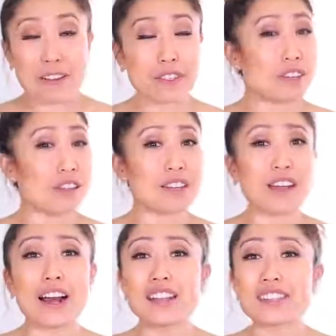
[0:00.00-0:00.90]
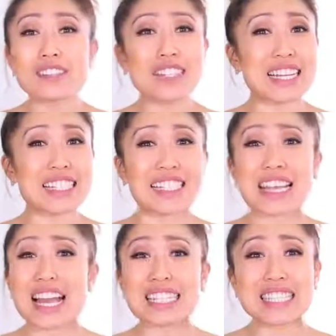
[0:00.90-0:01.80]
After all the colors and
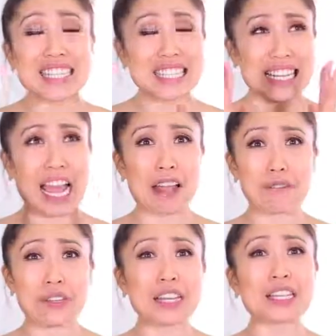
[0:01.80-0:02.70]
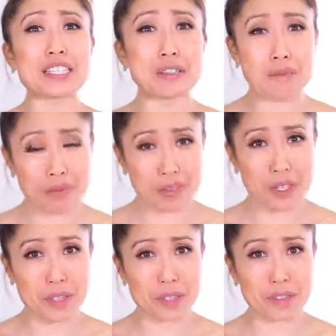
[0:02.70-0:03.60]
sizes and everything is
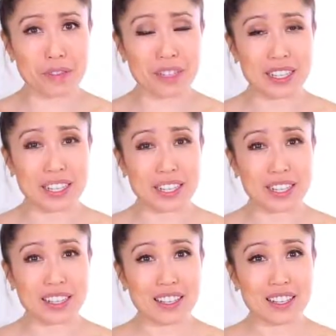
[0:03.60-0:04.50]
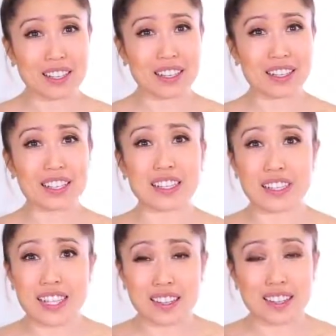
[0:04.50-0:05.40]
approved, approved, then you
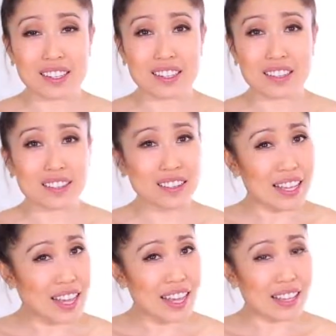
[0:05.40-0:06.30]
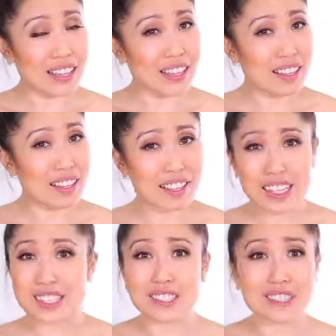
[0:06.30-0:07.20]
sign a contract and you're like, hey,
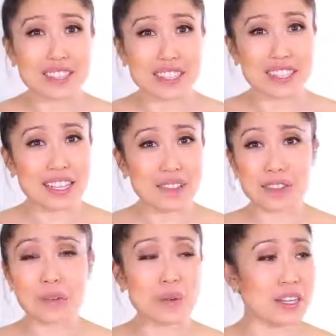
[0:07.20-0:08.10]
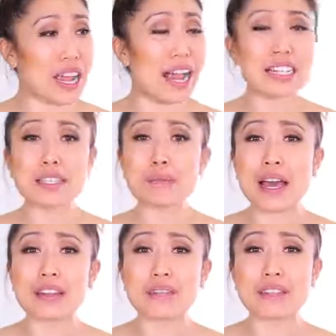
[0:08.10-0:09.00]
let's do this. I'm gonna order X
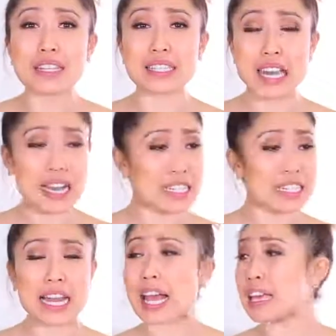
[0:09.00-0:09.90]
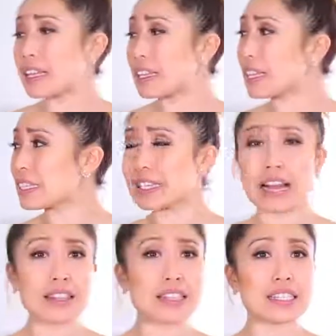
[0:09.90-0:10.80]
amount of this style and this
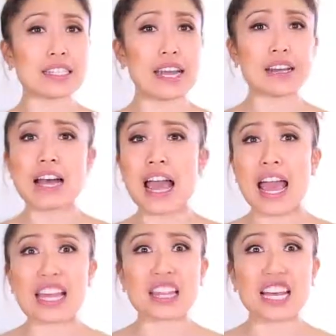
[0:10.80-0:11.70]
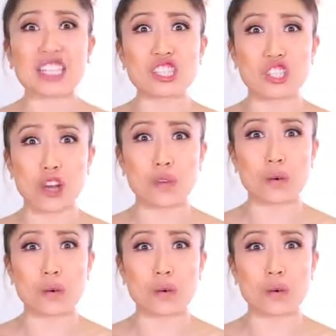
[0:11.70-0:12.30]
style and this style and let's go